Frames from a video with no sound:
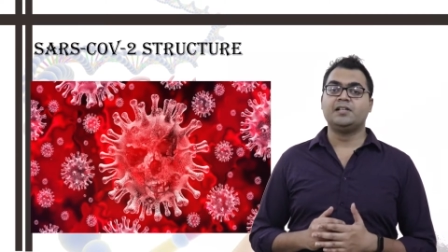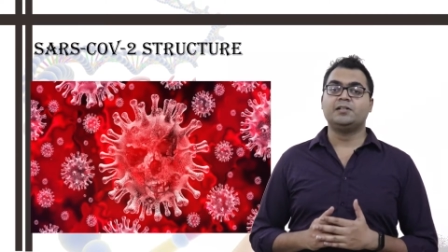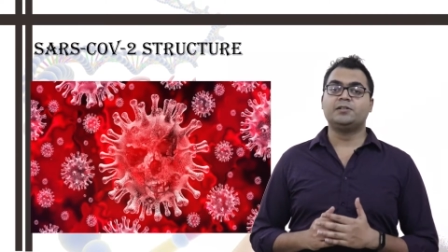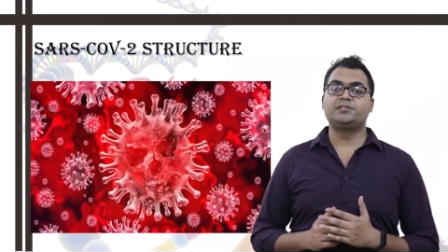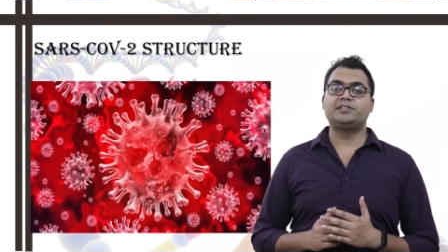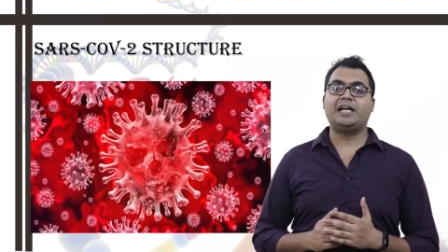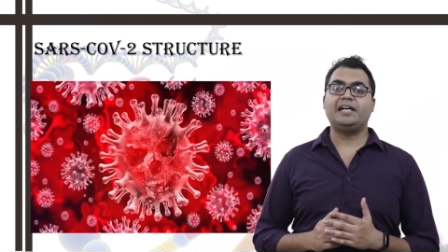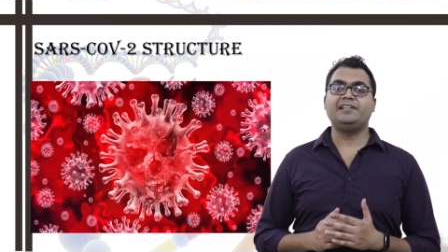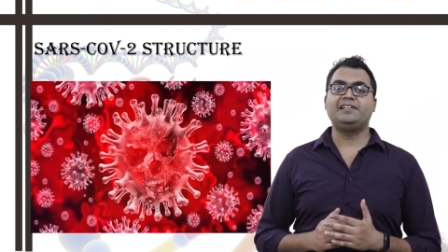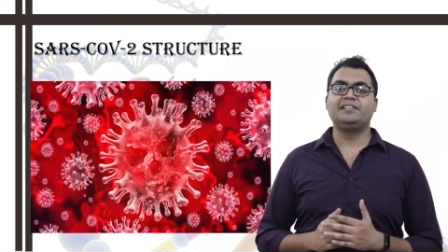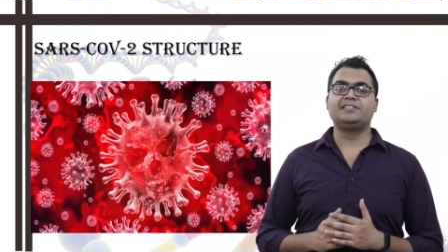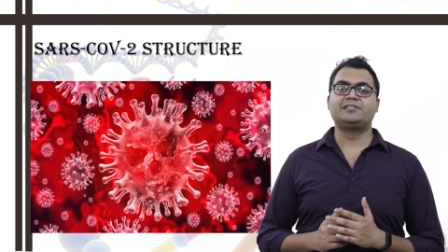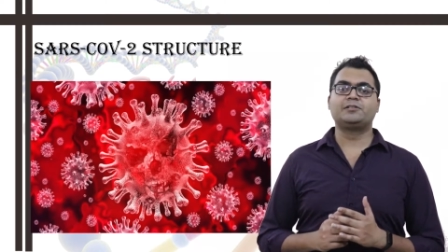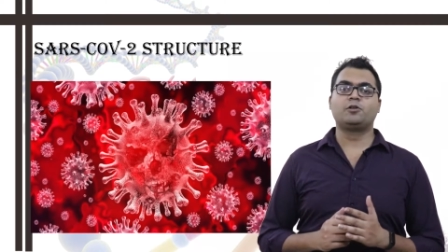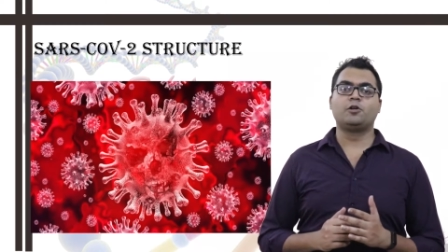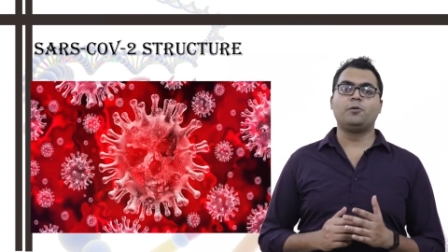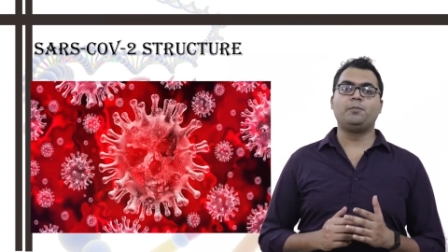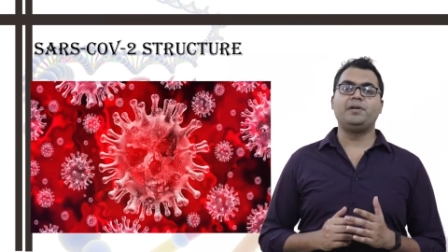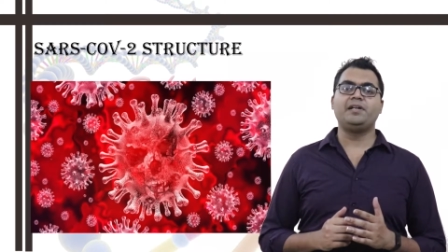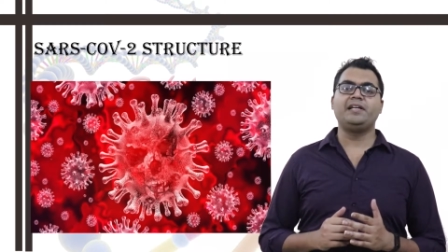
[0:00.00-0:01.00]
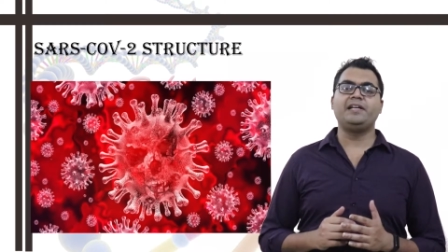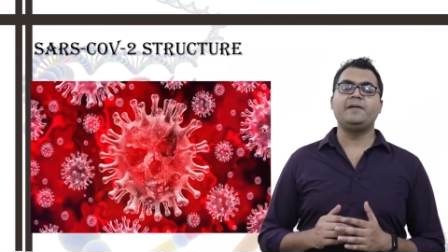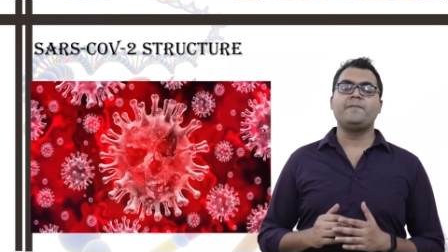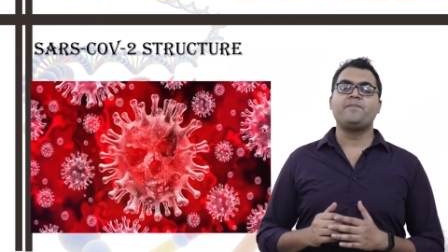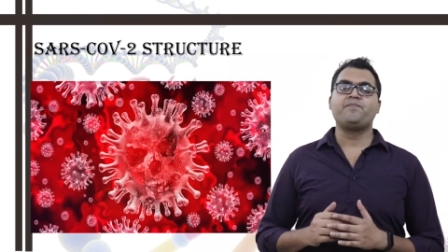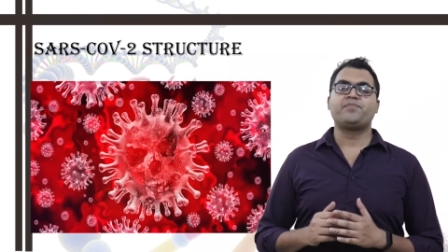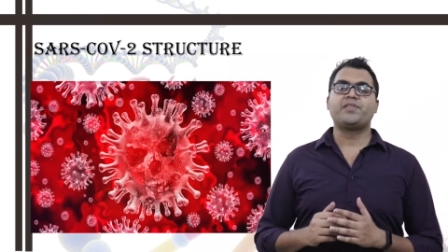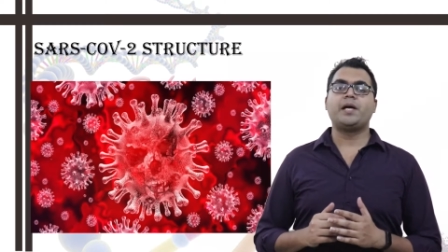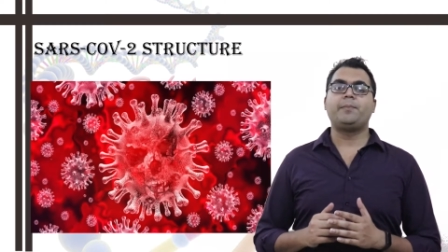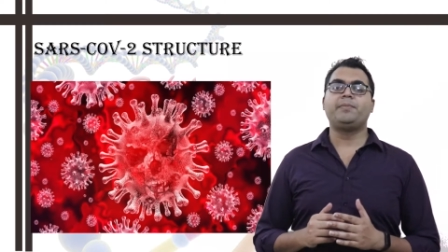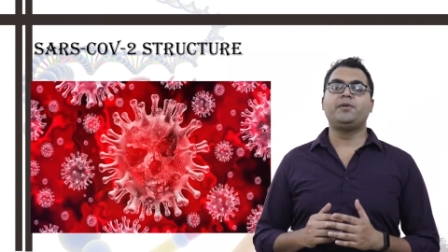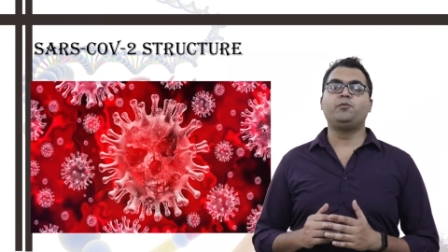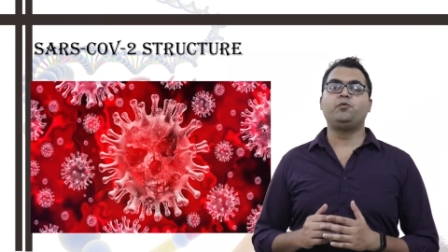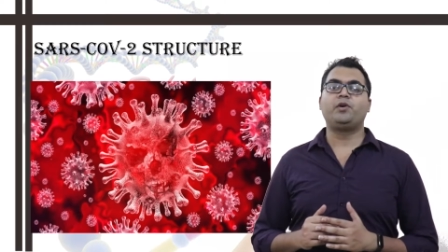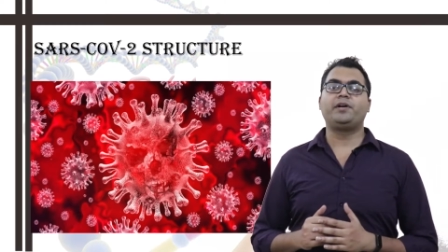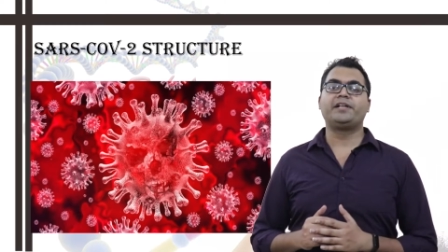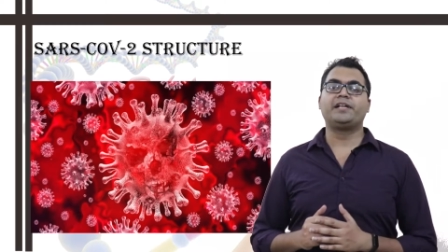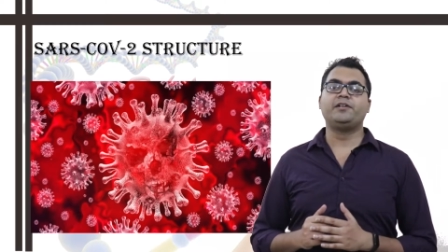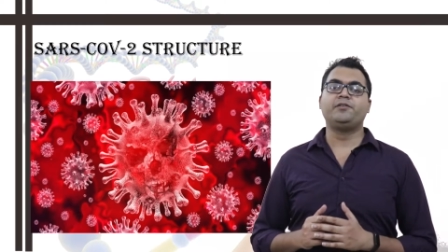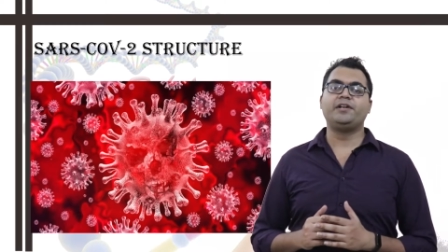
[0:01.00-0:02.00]
Scientists globally have been
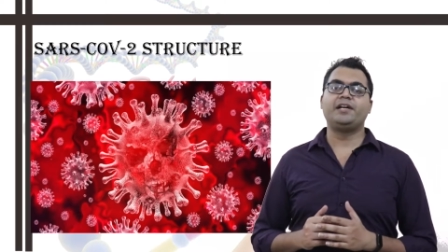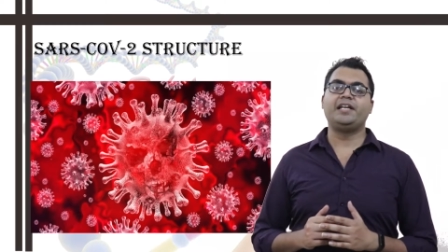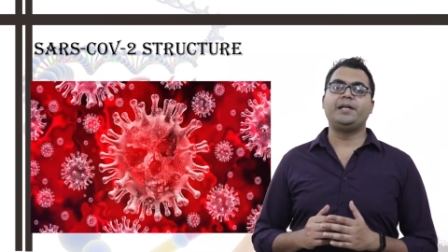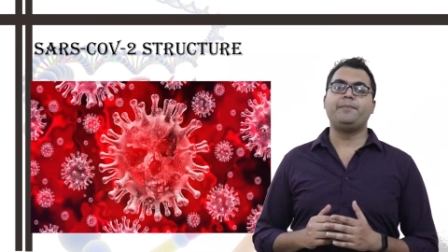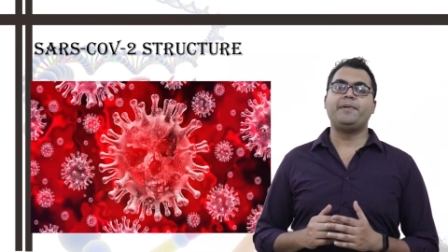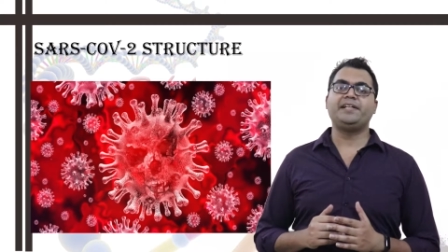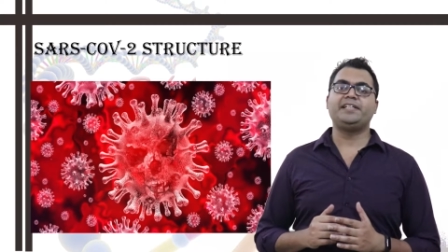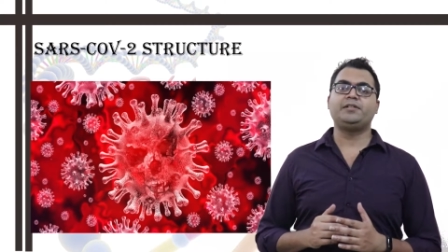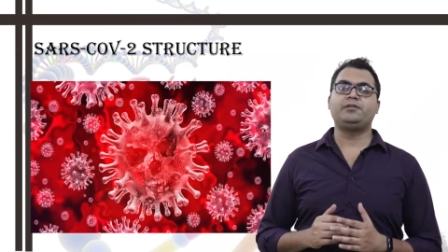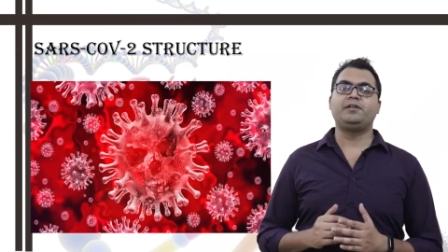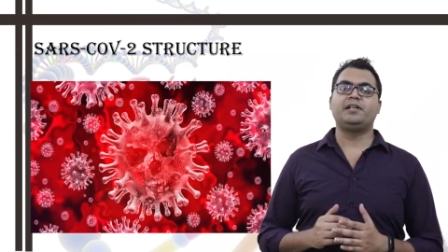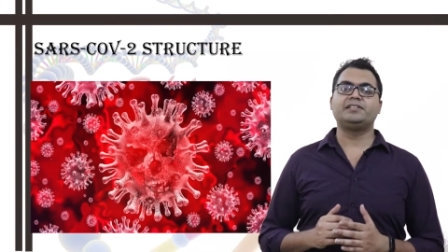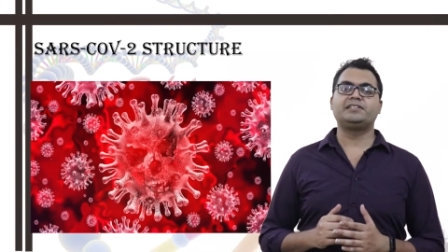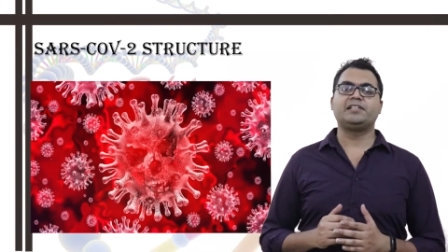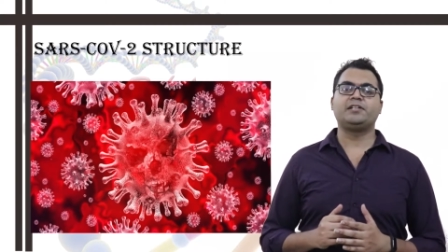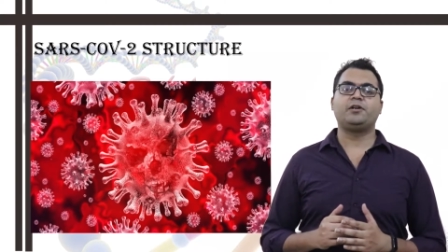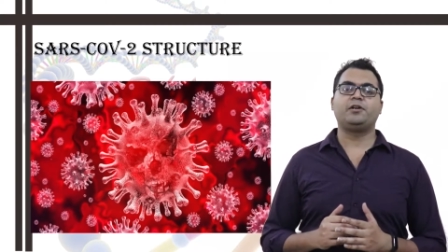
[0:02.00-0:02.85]
working really meticulously